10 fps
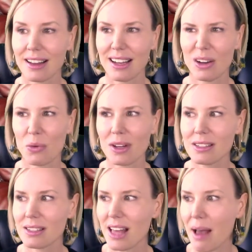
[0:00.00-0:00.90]
What
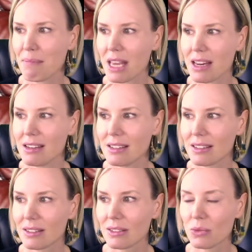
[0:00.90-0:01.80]
does that mean?
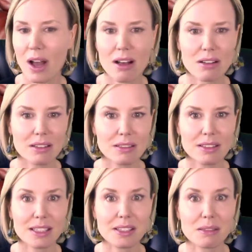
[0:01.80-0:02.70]
Well,
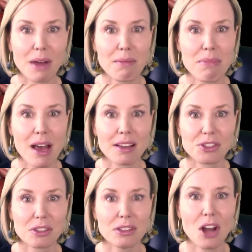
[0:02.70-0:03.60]
this is my
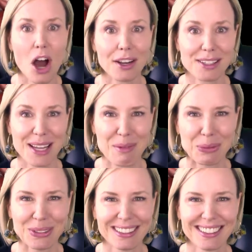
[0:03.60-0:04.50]
best
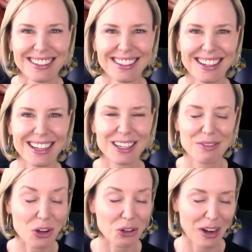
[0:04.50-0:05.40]
non-example
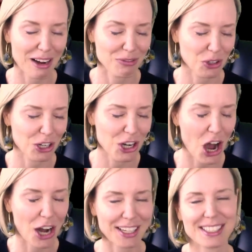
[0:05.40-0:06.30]
photograph for a
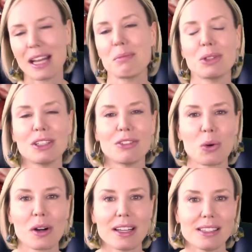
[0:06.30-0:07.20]
non-example of
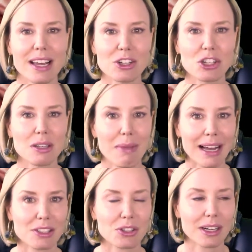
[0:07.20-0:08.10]
orientation to
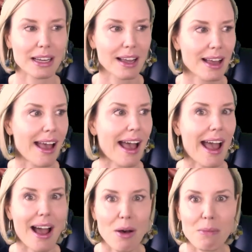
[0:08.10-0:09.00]
mastery.
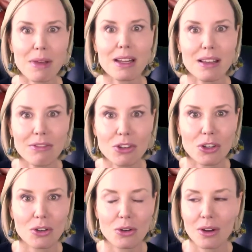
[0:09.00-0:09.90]
How many of
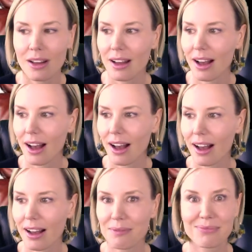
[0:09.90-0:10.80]
you
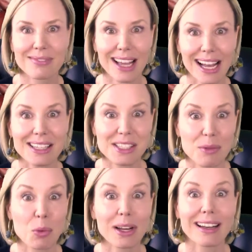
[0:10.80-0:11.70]
had
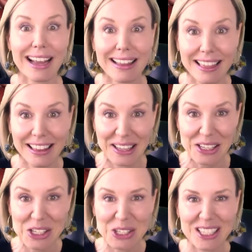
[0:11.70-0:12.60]
someone like
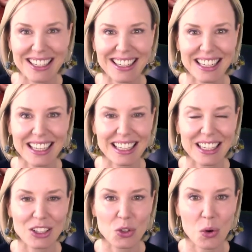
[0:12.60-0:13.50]
this
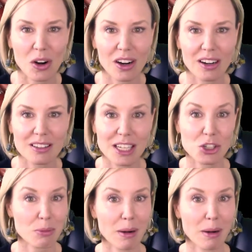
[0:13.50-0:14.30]
in your teacher